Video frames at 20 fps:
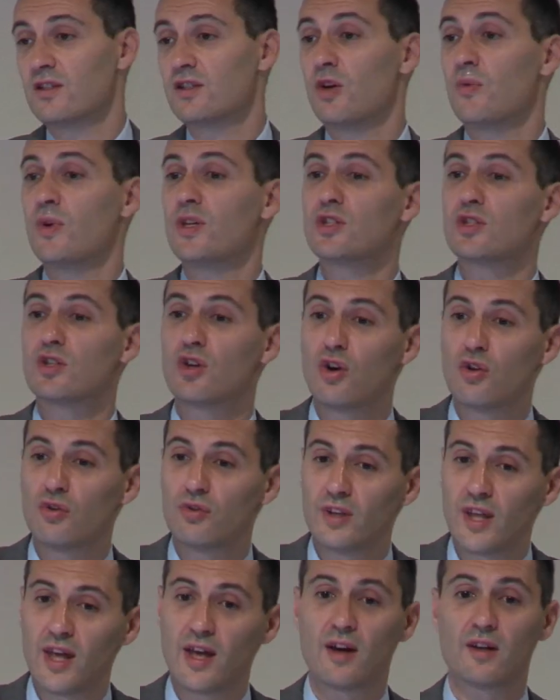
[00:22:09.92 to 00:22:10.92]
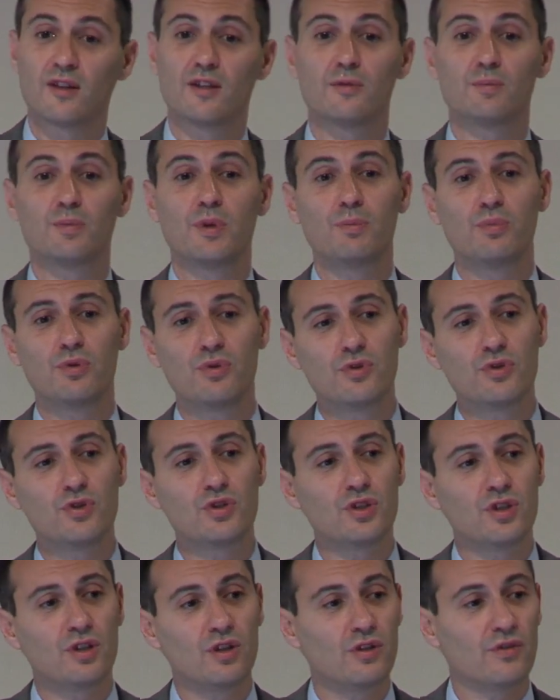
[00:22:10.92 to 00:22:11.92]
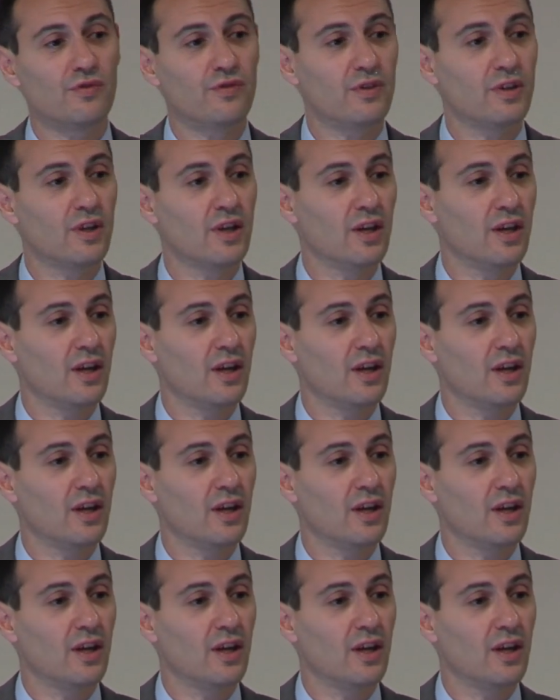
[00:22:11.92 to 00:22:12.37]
So it's gone down. The proportion of